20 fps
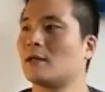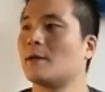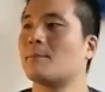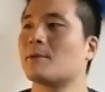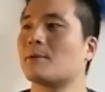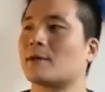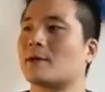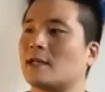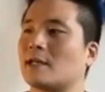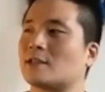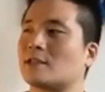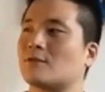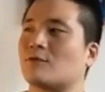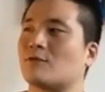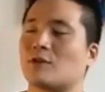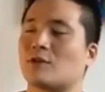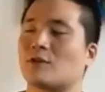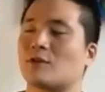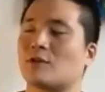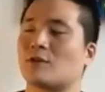implication
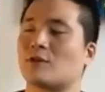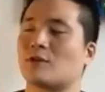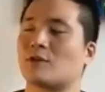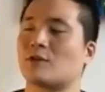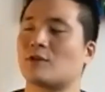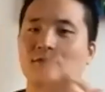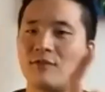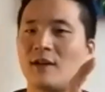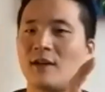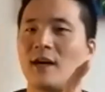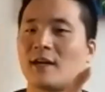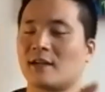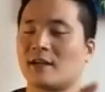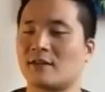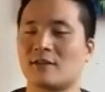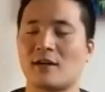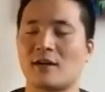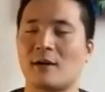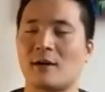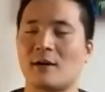for the Chinese flag in the
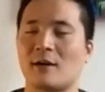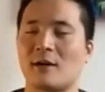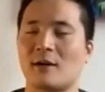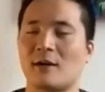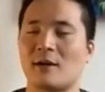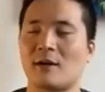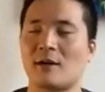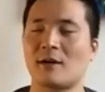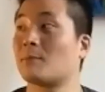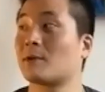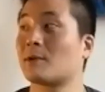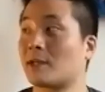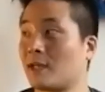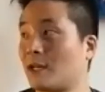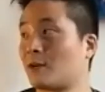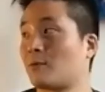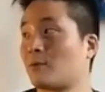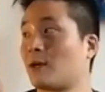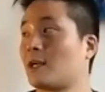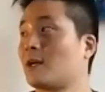top corner. I'm looking at it
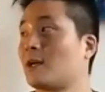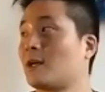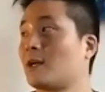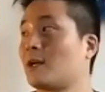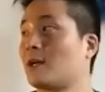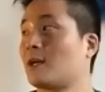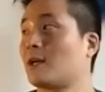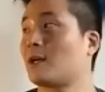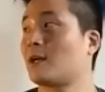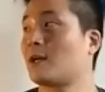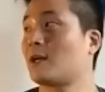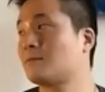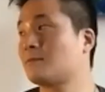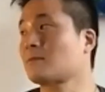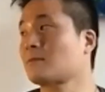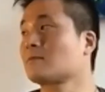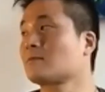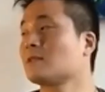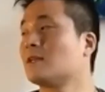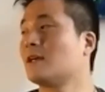right now, actually.
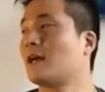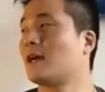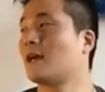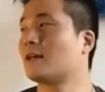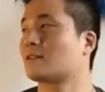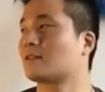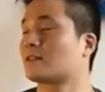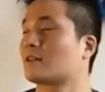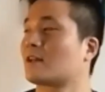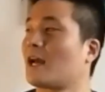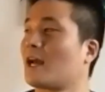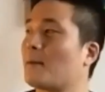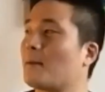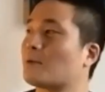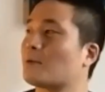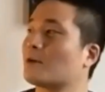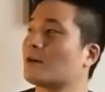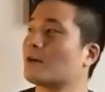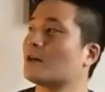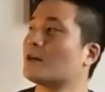It has like the
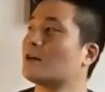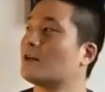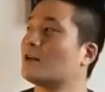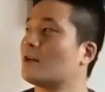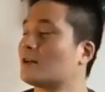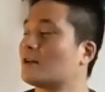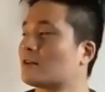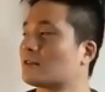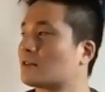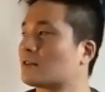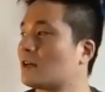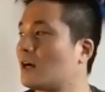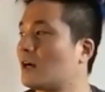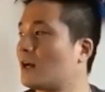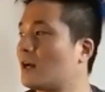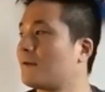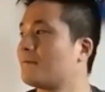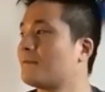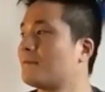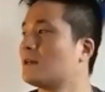Capitol Hill on the
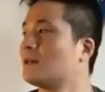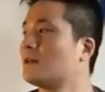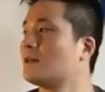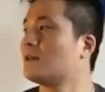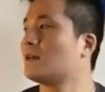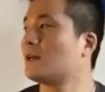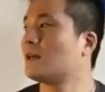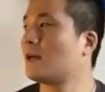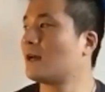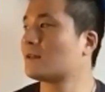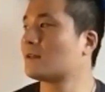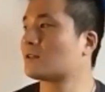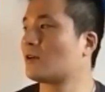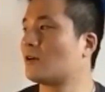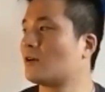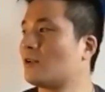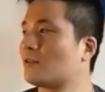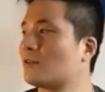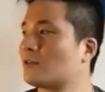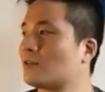side. Mm-hmm. It has
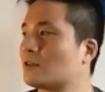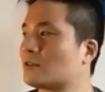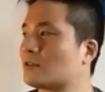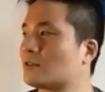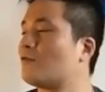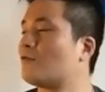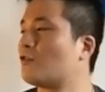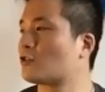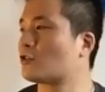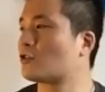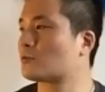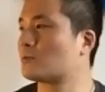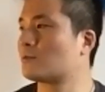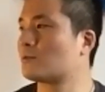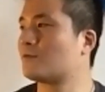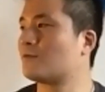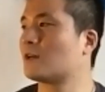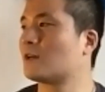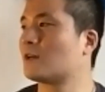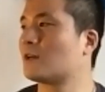all the law
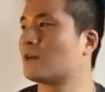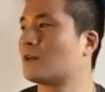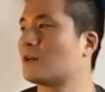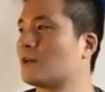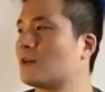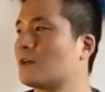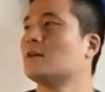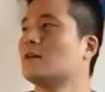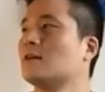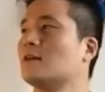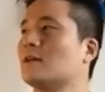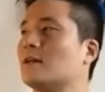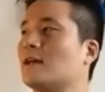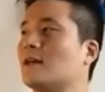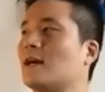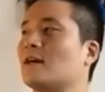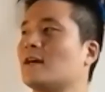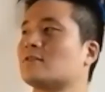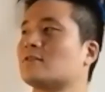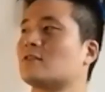enforcement figures.
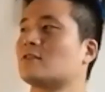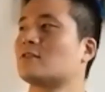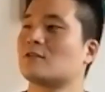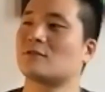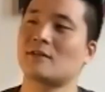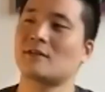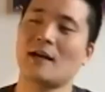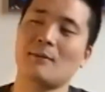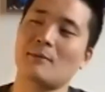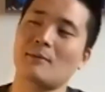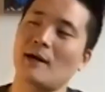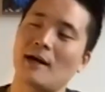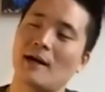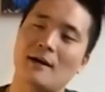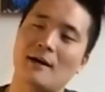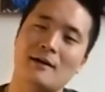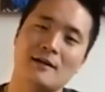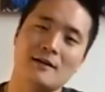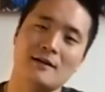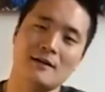It has the
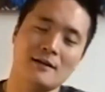samurai